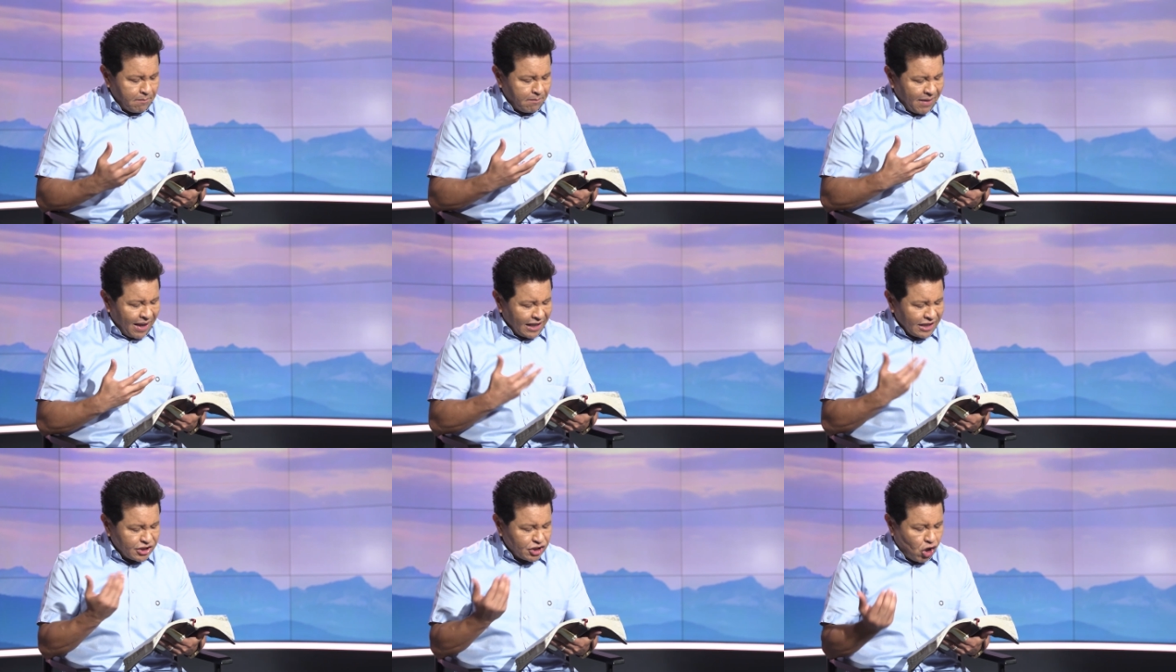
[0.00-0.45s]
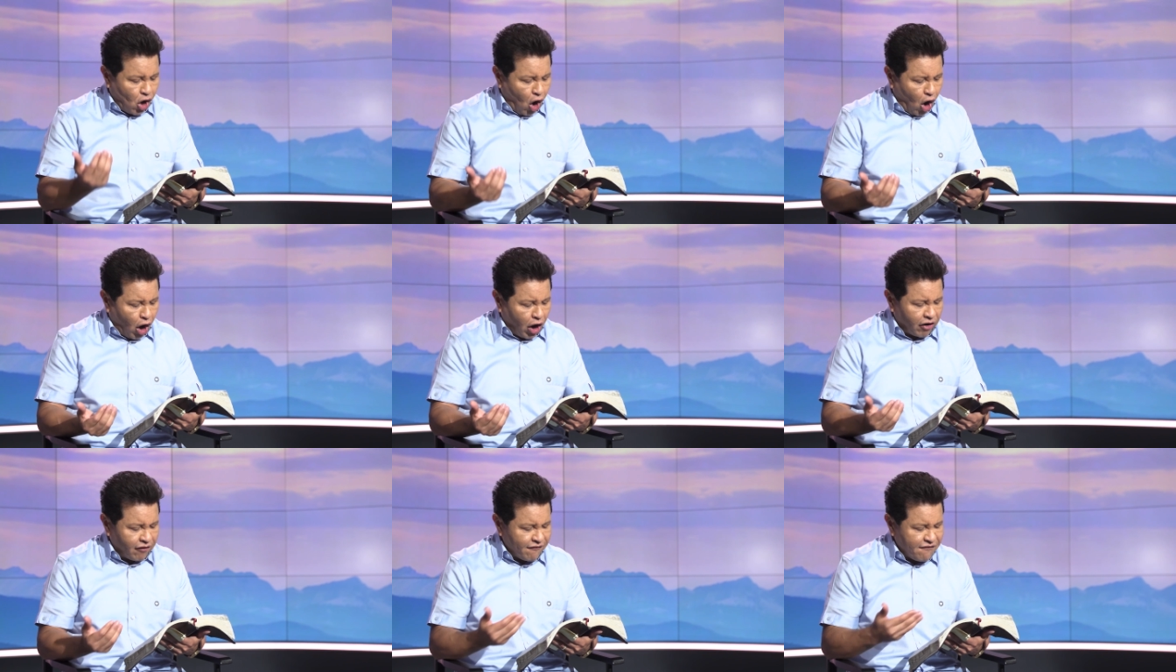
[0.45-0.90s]
men's
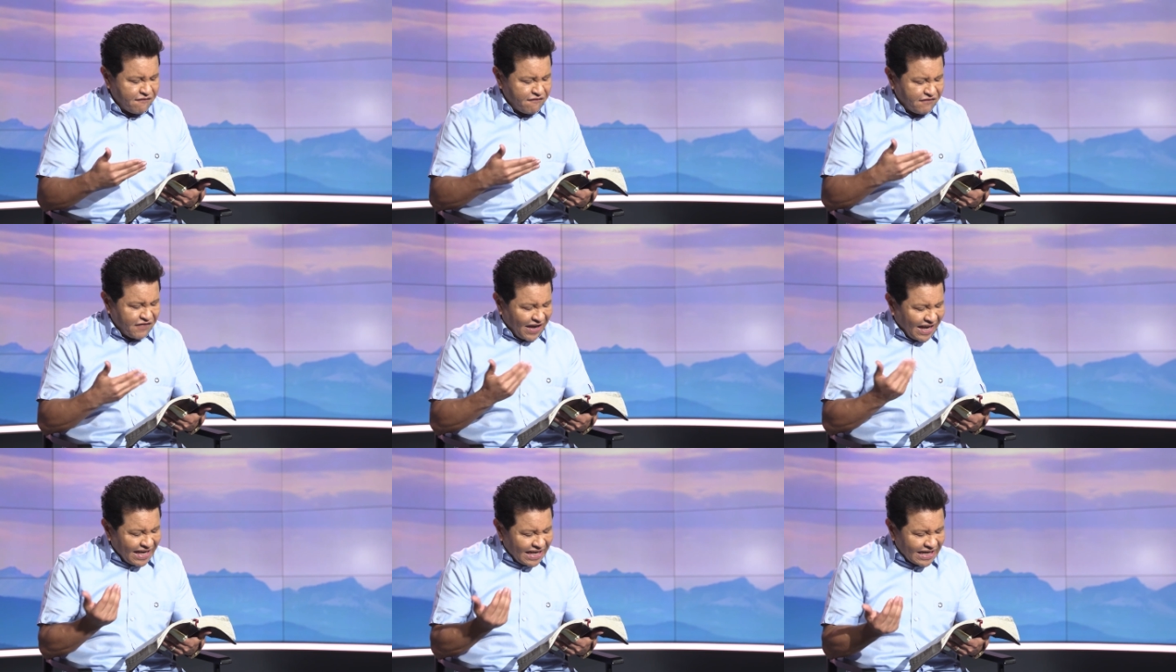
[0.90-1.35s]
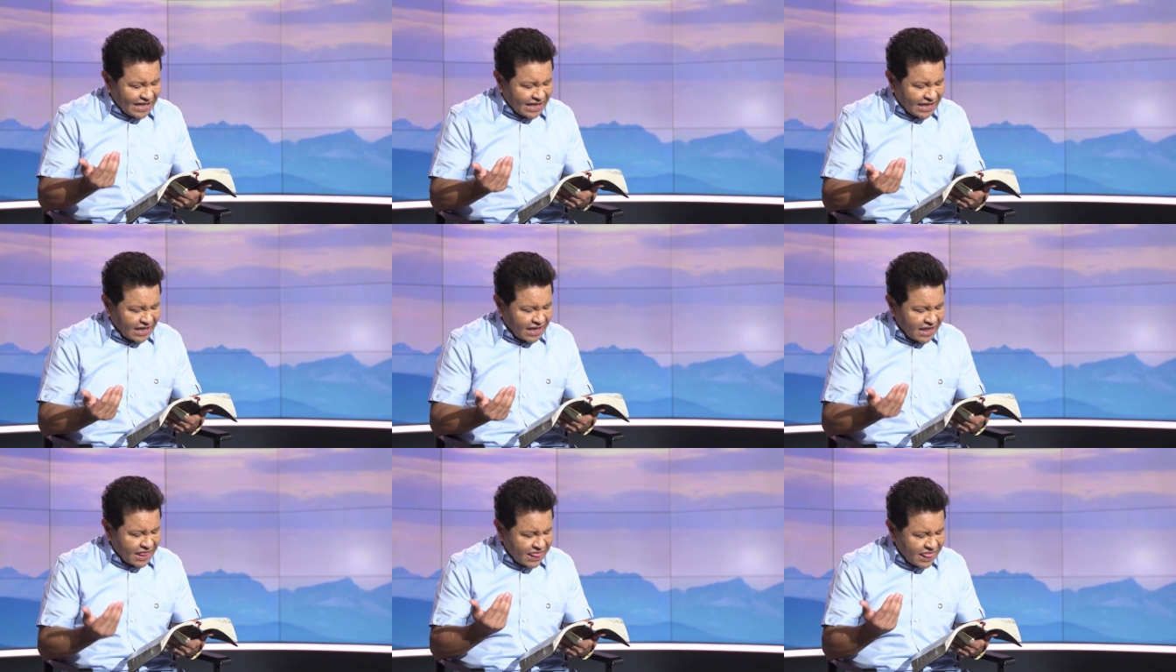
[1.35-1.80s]
heart
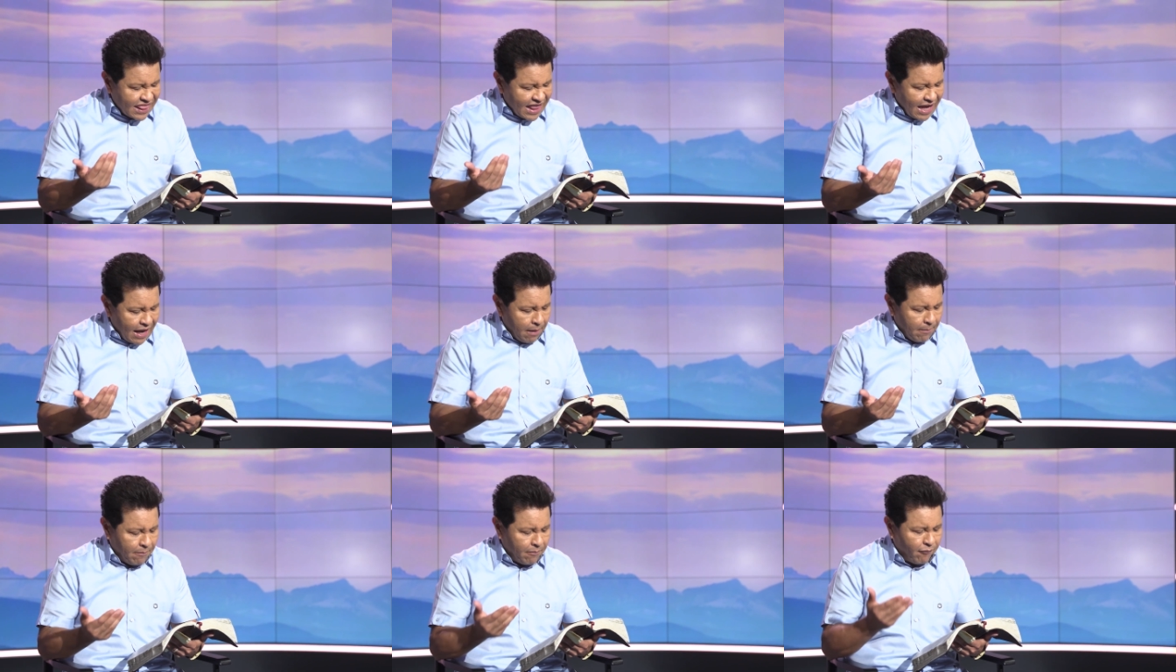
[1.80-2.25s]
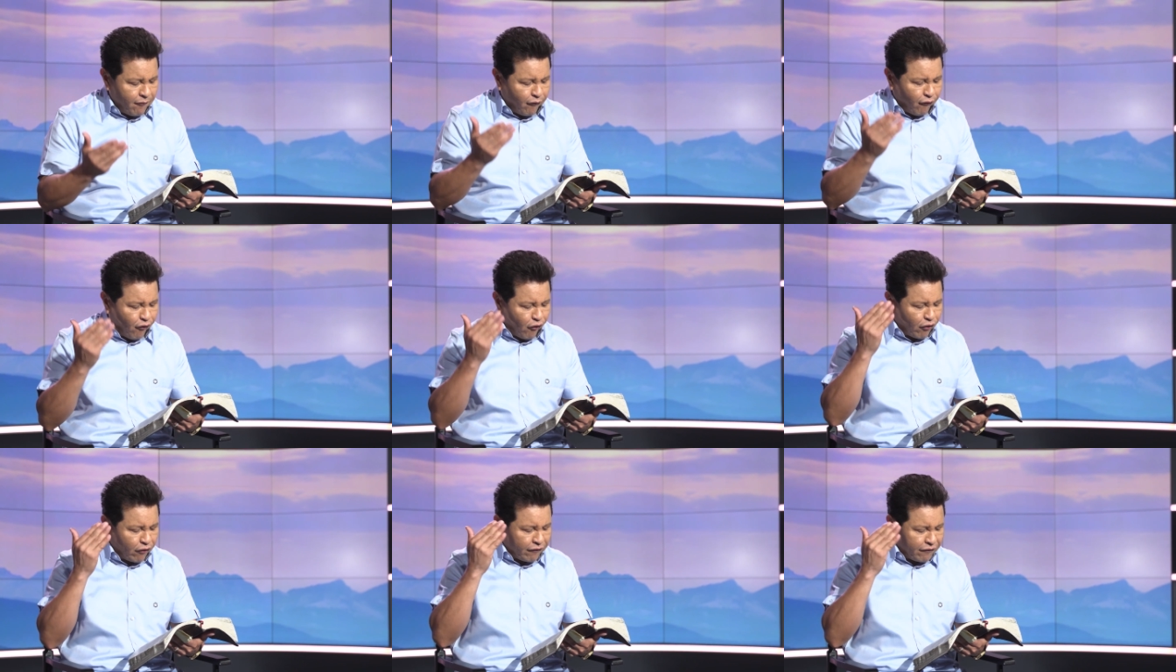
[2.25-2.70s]
failing them
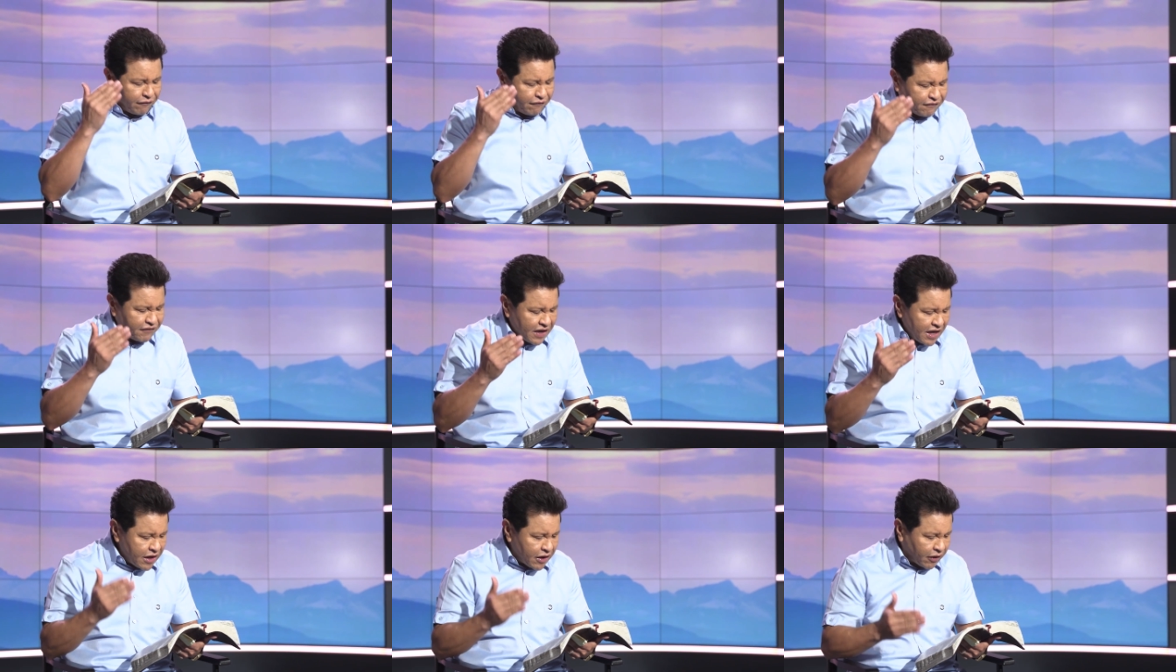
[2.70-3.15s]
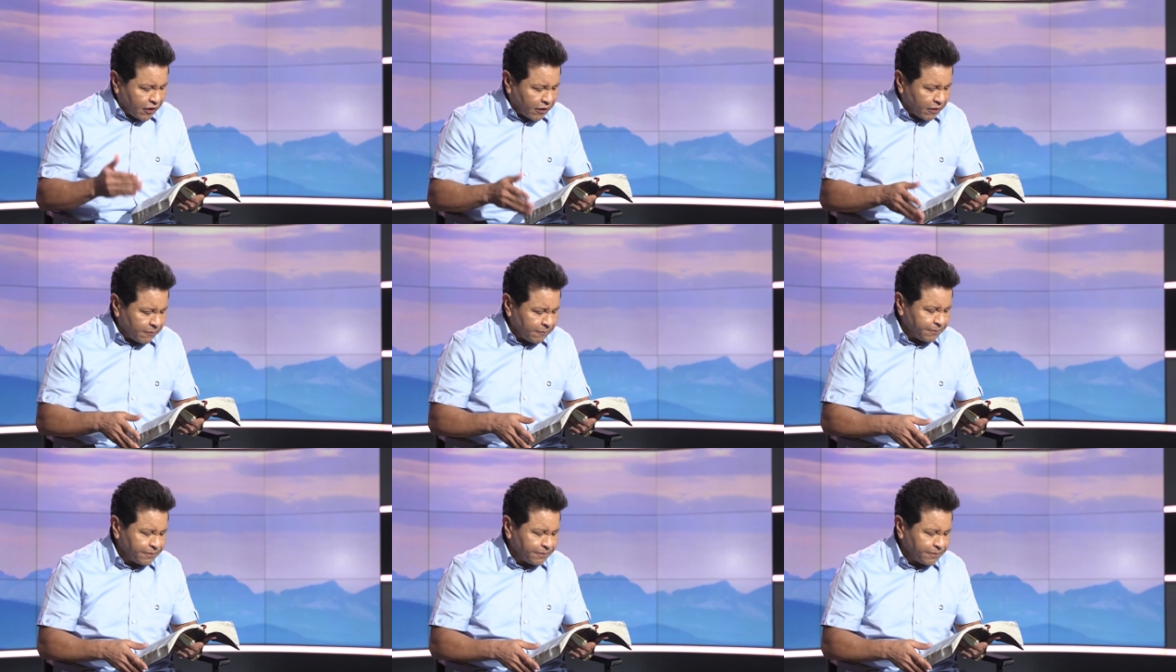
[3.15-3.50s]
for fear.